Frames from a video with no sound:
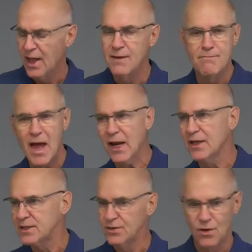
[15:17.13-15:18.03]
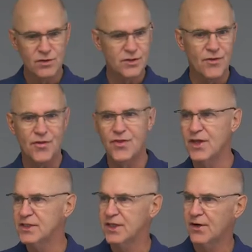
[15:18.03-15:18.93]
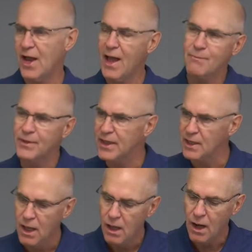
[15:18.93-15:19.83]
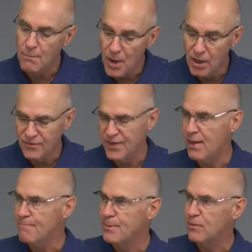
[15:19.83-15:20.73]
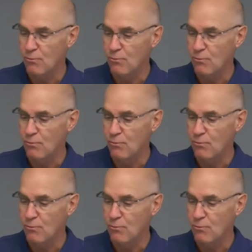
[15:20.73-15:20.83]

and malice, those are the things that are happening among them.